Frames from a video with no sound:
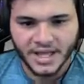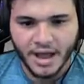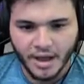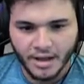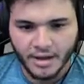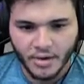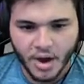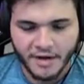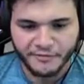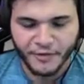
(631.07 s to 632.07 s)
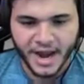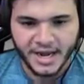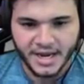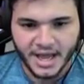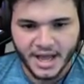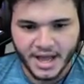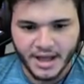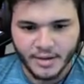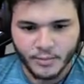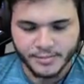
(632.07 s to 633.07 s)
Oh, our friend,
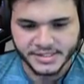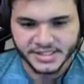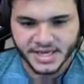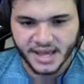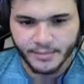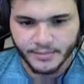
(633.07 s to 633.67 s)
uh, what was his name?